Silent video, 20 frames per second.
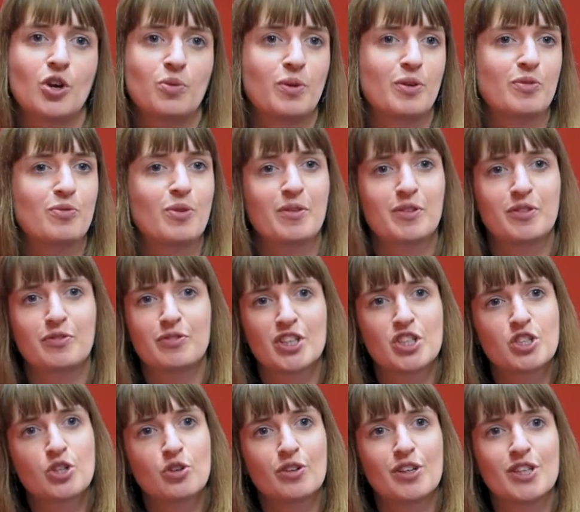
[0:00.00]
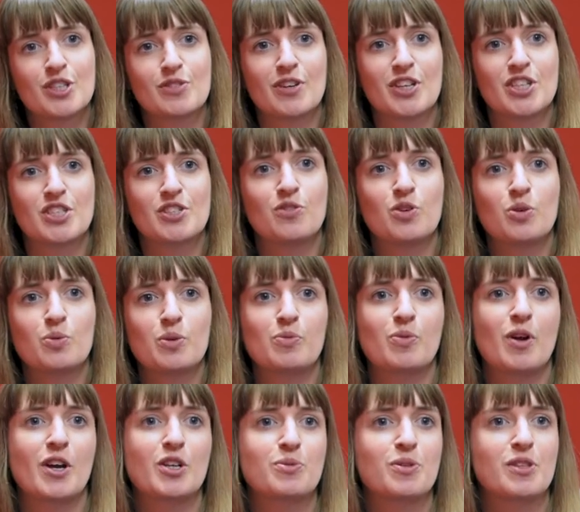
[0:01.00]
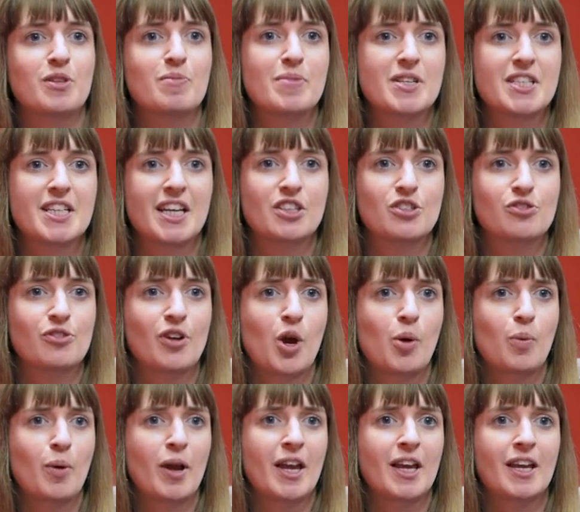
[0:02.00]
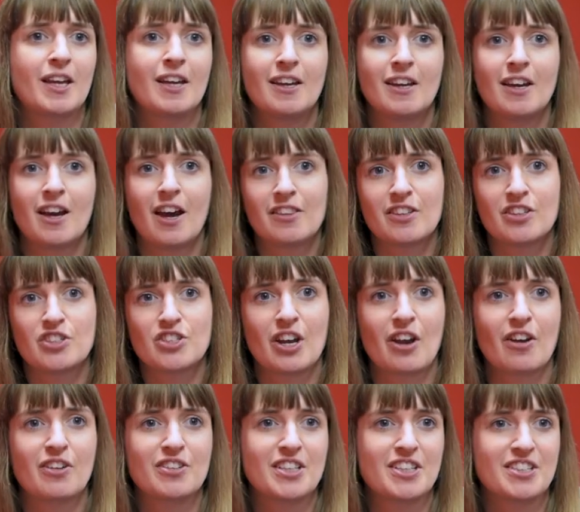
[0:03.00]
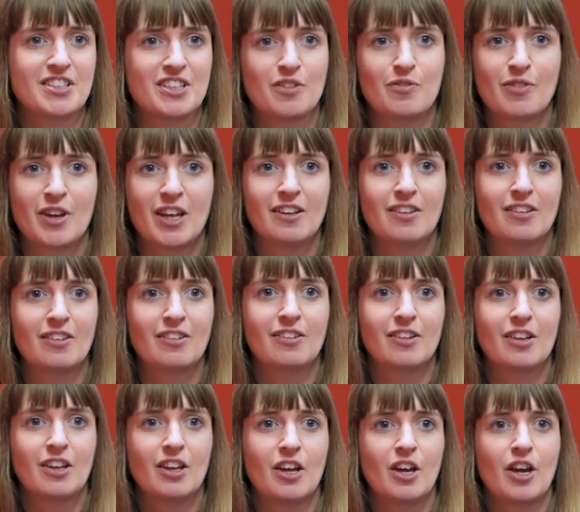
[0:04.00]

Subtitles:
We've worked with the Victorious Festival, we've worked with the Midlands Railway, other charities and events.